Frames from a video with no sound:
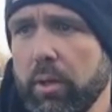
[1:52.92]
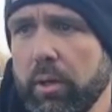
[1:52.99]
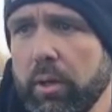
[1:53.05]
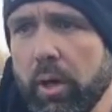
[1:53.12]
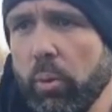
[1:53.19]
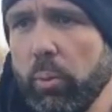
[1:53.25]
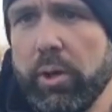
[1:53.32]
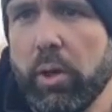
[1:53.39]

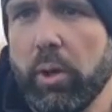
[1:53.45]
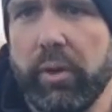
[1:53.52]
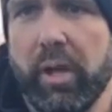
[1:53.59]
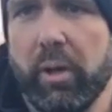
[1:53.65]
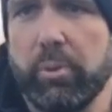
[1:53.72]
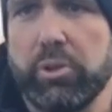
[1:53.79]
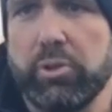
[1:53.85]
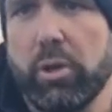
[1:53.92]
But we know
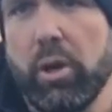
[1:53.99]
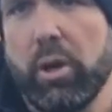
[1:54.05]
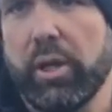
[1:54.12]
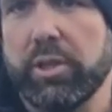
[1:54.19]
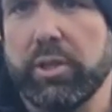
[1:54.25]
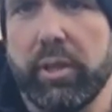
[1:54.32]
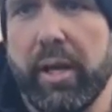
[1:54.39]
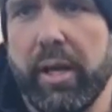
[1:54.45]
they'll be strong.
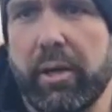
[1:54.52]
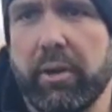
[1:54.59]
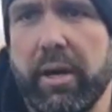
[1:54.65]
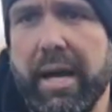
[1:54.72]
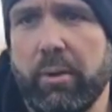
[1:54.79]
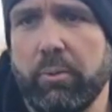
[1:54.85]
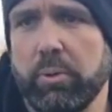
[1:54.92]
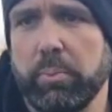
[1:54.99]
It's at their
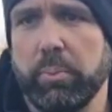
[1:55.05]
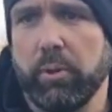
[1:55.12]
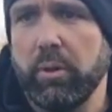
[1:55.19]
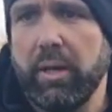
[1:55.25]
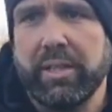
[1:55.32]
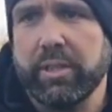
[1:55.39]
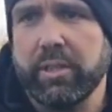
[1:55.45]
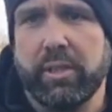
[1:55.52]
ground.
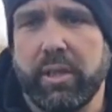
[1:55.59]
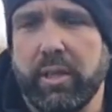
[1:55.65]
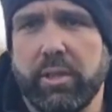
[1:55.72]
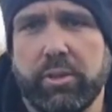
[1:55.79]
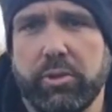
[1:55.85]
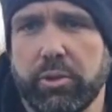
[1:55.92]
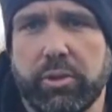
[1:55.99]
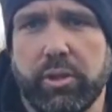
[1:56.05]
But as I said,
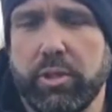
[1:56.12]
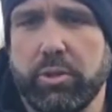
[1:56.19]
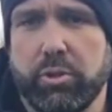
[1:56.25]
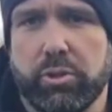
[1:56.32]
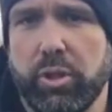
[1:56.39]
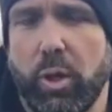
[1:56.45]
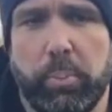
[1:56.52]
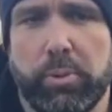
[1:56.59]
it's
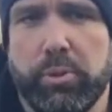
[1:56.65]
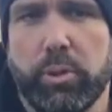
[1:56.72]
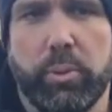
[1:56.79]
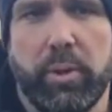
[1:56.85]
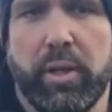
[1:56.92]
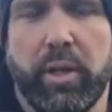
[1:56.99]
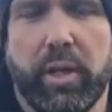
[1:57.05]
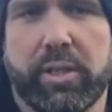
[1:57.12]
just
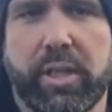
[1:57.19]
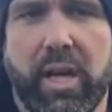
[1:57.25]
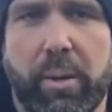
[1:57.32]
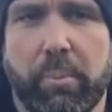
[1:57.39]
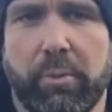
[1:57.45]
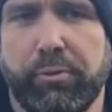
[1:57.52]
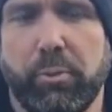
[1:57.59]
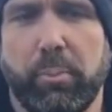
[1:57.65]
opportunity and
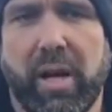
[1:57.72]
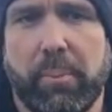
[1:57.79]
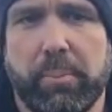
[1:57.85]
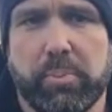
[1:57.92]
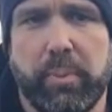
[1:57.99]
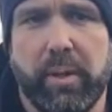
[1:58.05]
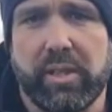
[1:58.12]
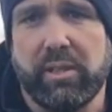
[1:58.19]
excitement from my
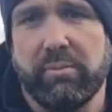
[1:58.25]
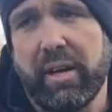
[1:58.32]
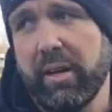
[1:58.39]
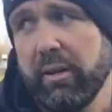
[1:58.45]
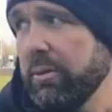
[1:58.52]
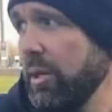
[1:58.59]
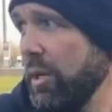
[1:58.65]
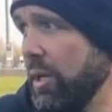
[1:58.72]
perspective,
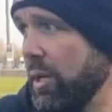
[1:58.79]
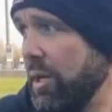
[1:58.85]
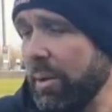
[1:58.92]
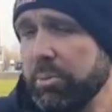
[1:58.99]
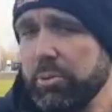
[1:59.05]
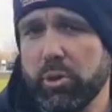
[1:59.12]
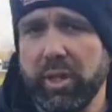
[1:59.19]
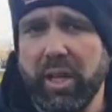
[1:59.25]
and
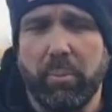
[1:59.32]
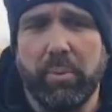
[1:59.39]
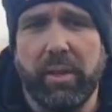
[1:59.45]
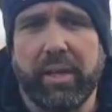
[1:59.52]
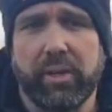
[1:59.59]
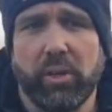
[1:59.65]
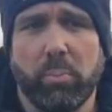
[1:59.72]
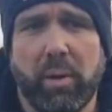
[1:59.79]
I'm sure that'll be
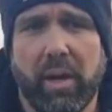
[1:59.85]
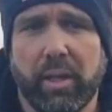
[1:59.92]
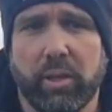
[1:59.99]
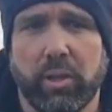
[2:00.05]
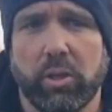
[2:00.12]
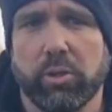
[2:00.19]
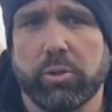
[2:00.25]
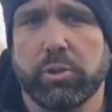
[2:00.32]
echoed by the
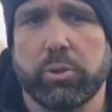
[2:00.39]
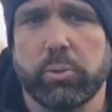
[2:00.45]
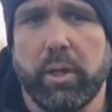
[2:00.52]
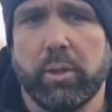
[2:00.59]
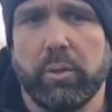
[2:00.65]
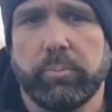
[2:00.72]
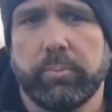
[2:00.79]
girls as well.